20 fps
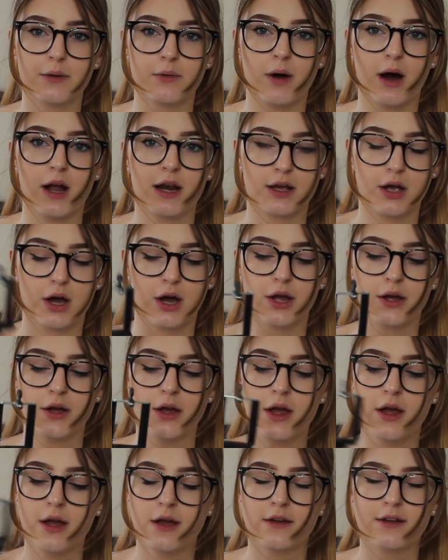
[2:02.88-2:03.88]
little while ago
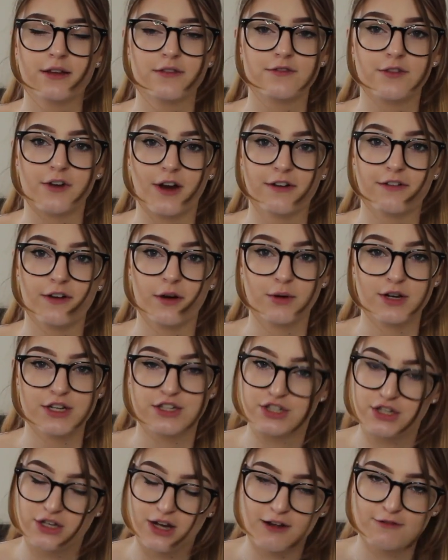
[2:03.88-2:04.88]
for if I
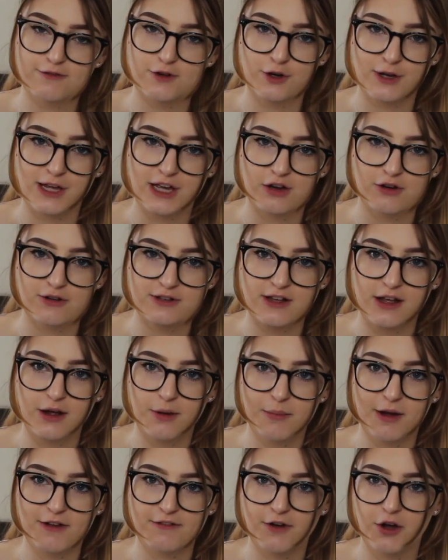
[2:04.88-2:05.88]
wanted to do like vlogging or
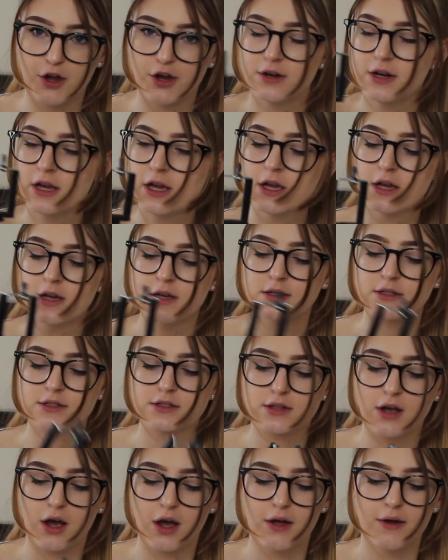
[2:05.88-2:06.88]
something on my phone.
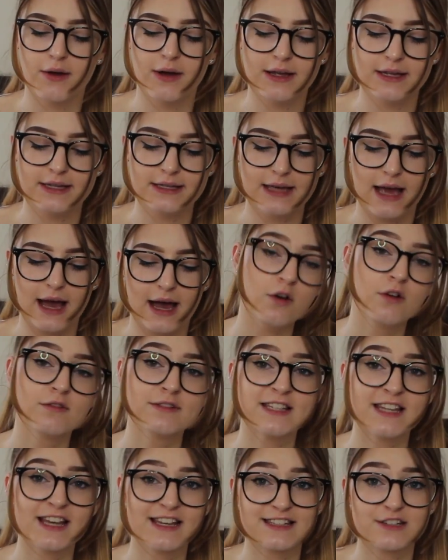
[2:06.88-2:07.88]
So yeah,
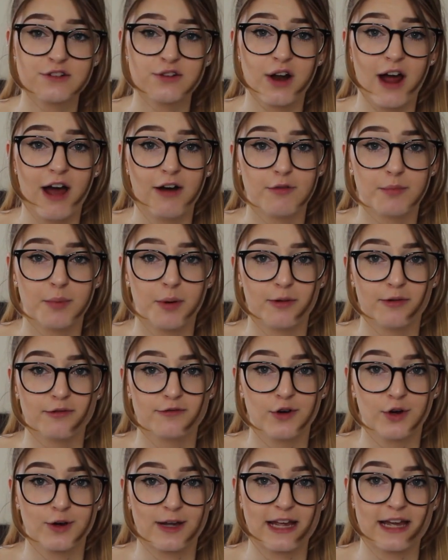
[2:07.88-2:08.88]
obviously I still don't have a proper
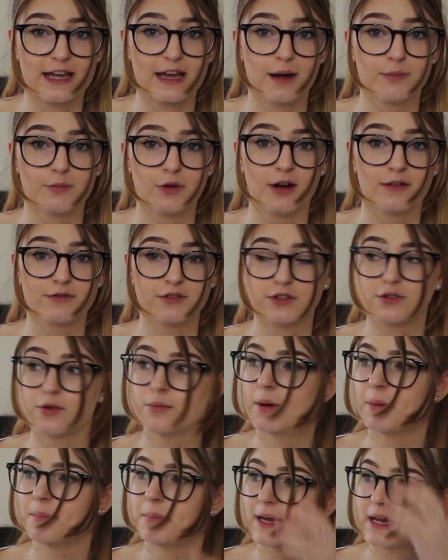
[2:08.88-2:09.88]
vlogging camera, I've just
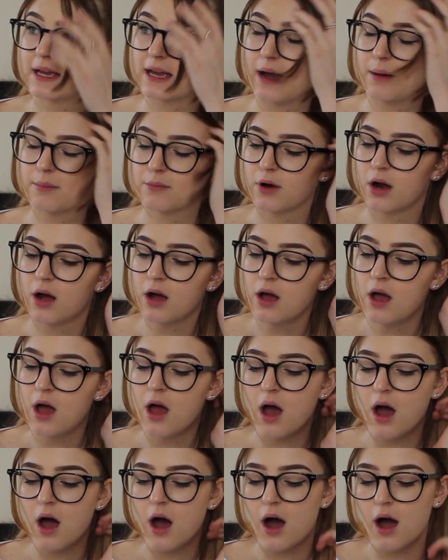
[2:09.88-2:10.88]
got my big camera.
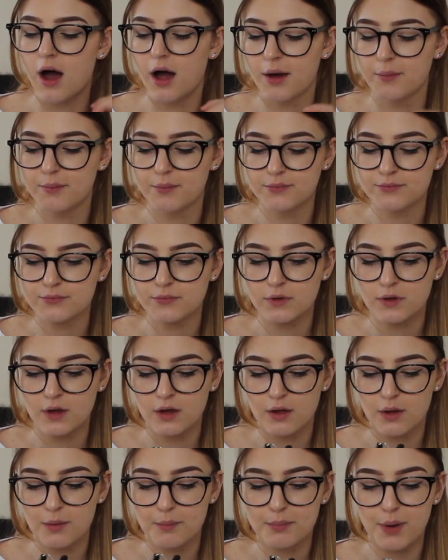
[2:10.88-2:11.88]

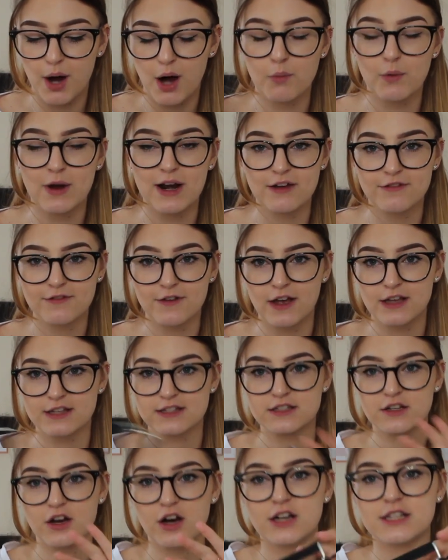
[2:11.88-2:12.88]
But when I
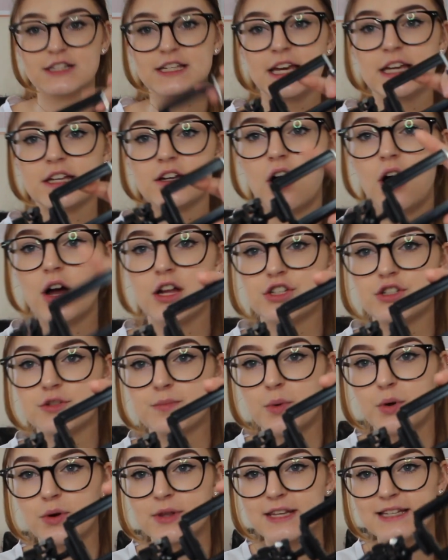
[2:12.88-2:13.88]
first started, I
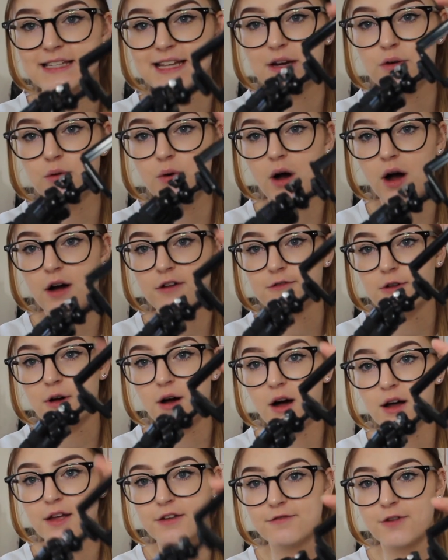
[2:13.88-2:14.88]
just bought this little
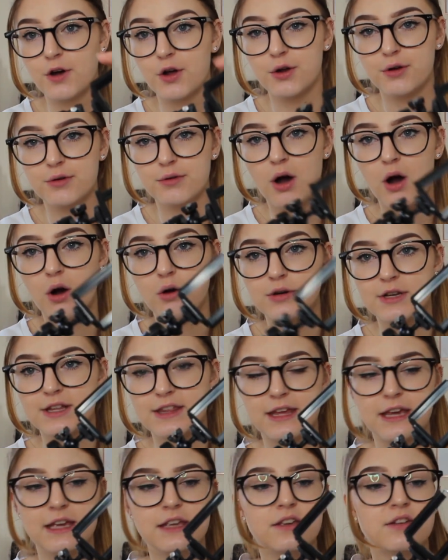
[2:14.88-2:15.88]
iPhone holder
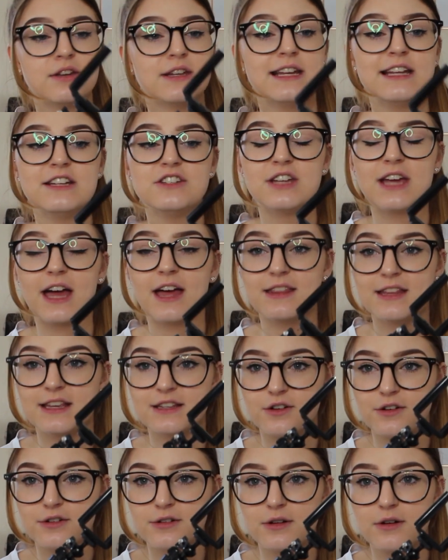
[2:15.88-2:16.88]
thing. You can literally get
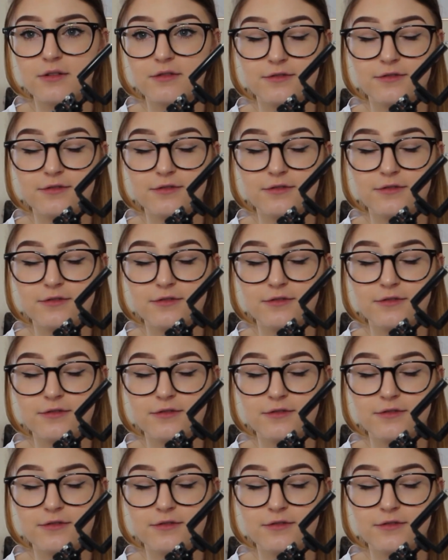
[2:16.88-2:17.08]
these off